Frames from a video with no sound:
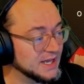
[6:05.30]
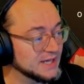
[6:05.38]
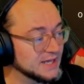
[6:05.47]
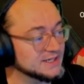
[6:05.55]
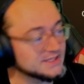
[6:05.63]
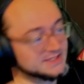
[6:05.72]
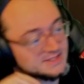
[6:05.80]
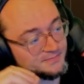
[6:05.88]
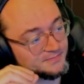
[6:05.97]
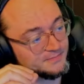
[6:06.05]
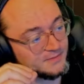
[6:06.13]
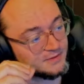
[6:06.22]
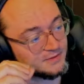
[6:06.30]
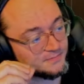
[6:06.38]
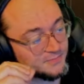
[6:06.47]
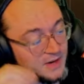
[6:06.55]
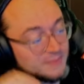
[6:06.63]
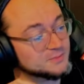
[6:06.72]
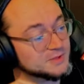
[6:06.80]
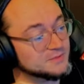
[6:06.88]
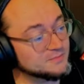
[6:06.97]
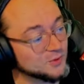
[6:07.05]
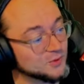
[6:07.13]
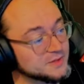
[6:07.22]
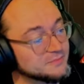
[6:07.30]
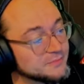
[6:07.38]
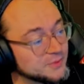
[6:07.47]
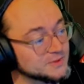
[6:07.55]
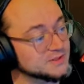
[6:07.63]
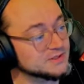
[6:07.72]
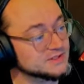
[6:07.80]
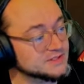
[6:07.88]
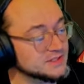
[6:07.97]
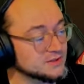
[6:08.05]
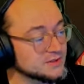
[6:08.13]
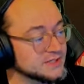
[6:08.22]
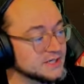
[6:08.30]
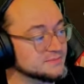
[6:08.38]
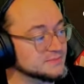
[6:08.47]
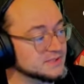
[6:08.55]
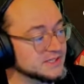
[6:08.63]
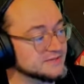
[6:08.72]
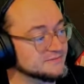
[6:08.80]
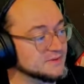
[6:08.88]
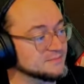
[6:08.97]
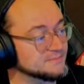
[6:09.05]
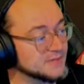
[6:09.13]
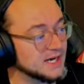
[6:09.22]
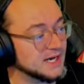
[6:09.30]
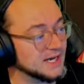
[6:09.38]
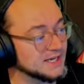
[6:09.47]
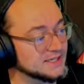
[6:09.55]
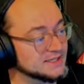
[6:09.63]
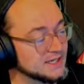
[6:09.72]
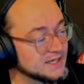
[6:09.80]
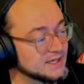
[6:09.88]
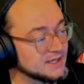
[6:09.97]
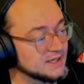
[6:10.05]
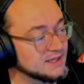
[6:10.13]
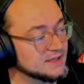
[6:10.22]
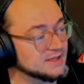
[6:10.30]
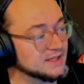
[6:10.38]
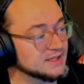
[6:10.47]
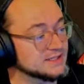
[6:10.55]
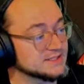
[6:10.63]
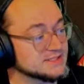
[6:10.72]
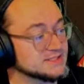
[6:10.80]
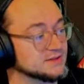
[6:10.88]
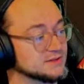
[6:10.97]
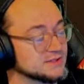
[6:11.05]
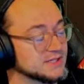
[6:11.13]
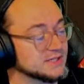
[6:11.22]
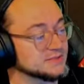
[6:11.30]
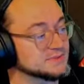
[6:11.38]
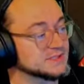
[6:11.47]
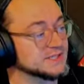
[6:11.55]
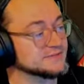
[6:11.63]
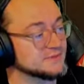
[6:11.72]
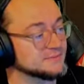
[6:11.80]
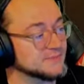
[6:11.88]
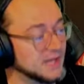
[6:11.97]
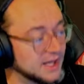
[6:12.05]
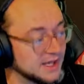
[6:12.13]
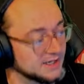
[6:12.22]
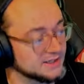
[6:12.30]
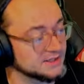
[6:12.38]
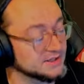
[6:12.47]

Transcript: and it is probably more important to learn how to play from behind than it is to learn how to play from ahead.